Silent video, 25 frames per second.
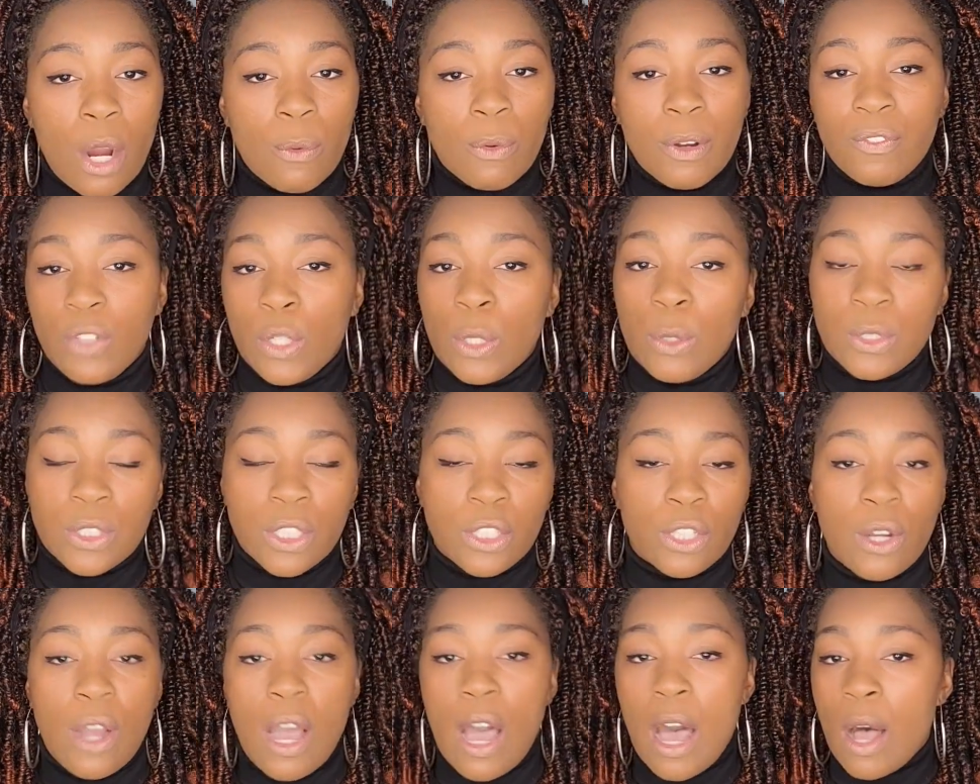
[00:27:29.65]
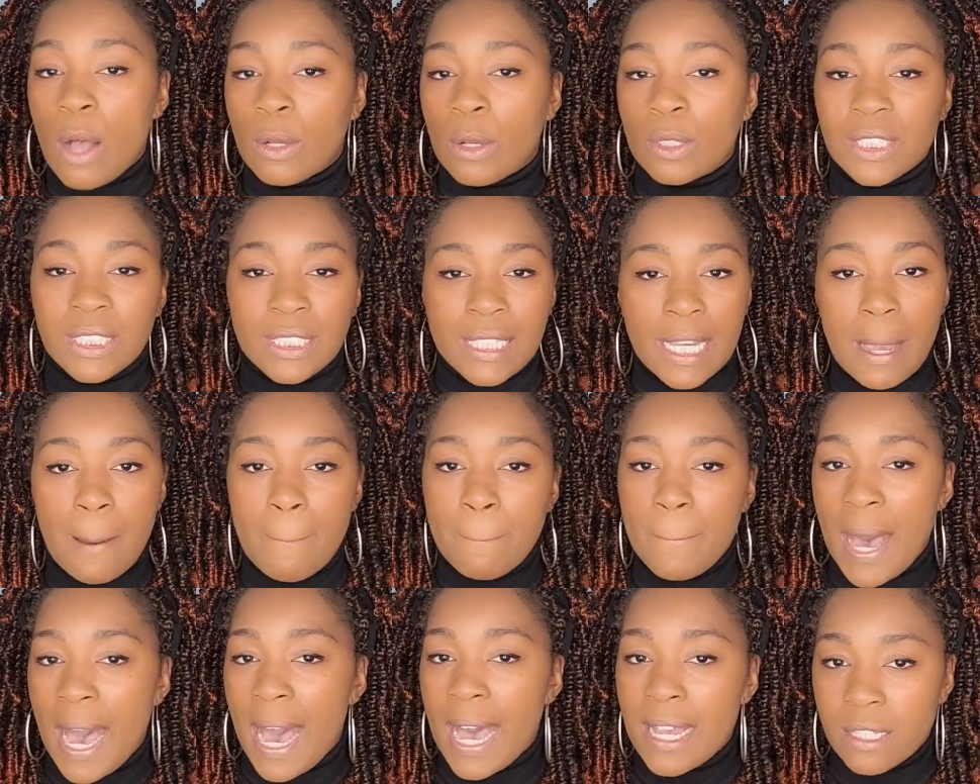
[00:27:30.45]
reviews and they're all saying
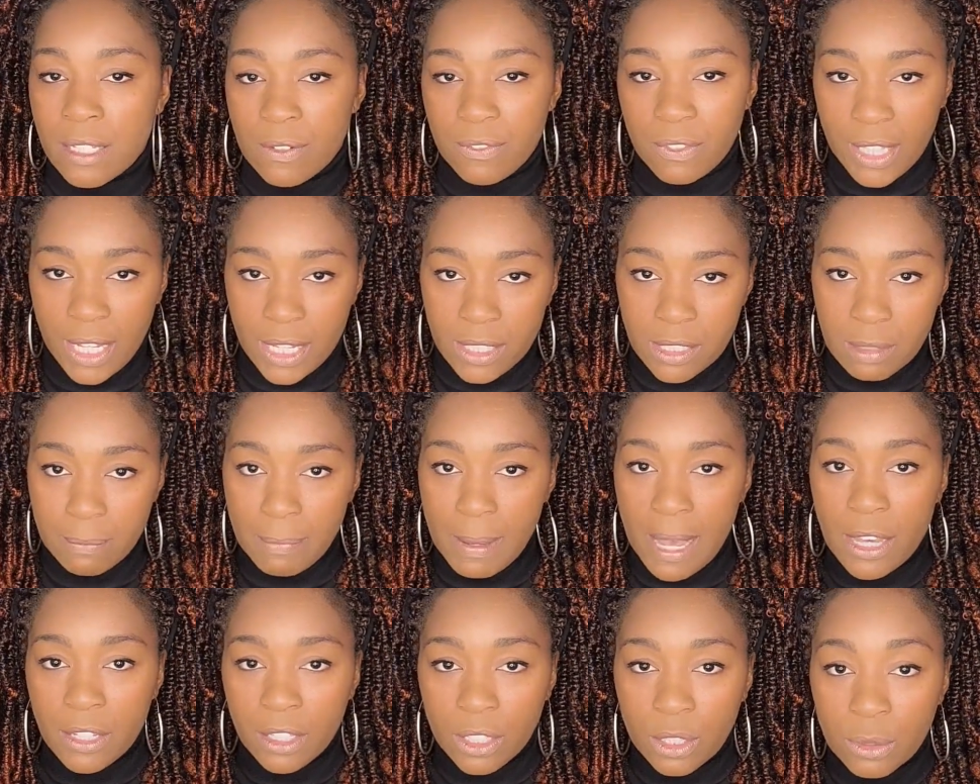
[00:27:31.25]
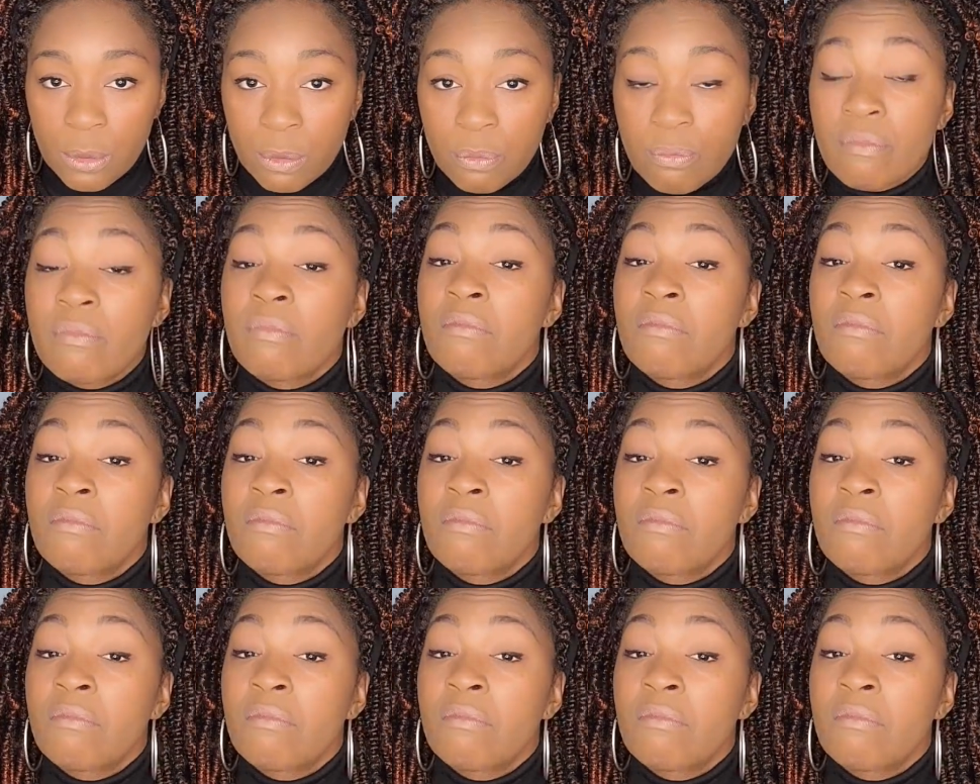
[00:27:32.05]
positive things about you,